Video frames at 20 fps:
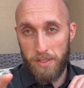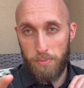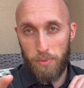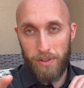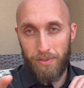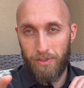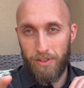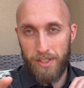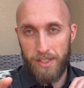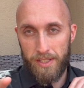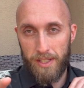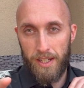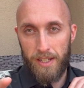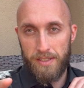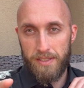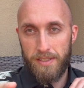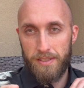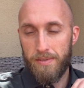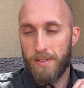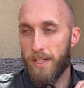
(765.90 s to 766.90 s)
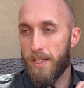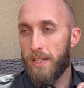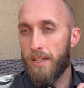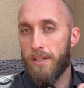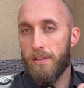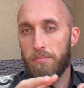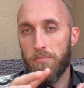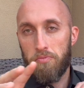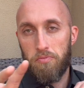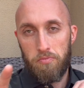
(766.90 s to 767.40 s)
point for these guys.
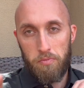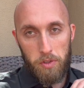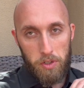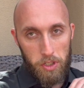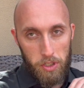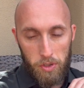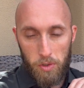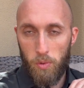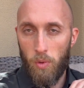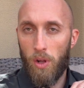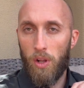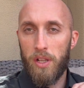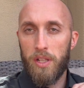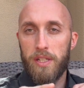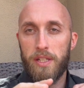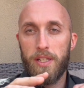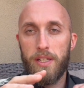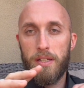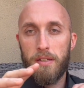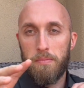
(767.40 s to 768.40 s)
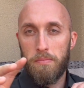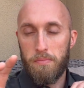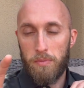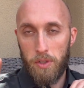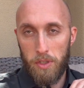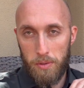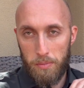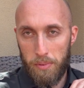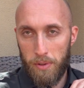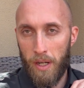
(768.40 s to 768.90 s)
Good quality,
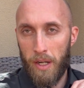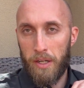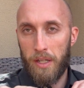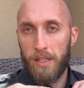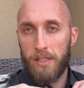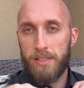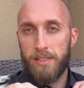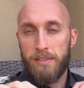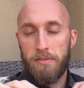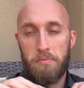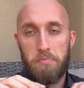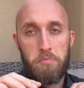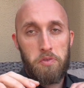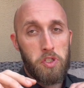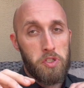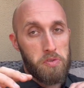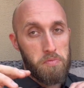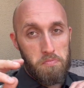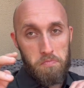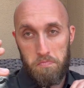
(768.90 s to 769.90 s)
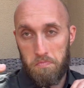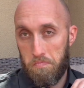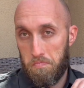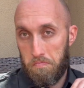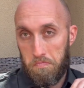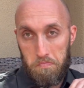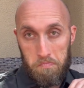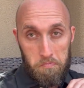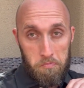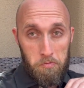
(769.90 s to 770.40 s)
good product. Just
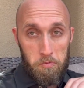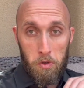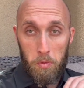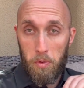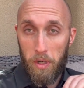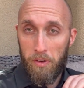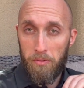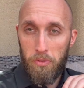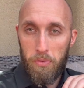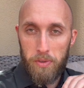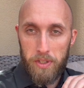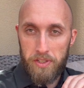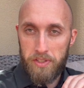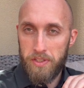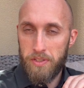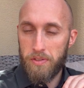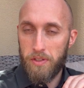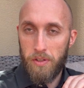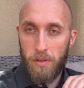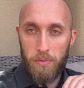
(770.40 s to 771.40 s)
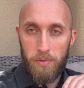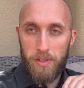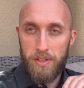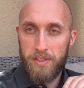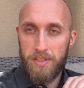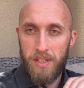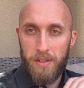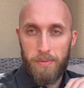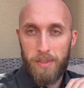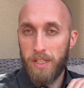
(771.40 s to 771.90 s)
for whatever reason, you don't really
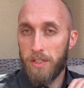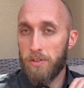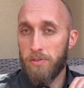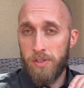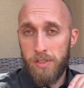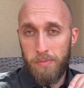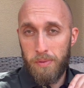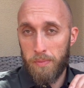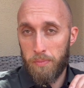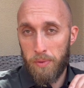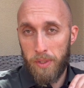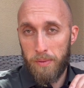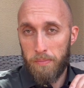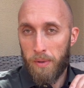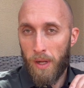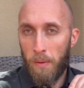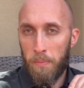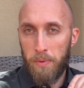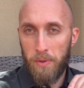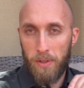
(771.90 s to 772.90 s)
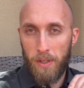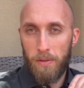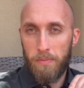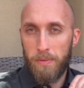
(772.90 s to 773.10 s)
see them. And they used to be pretty popular.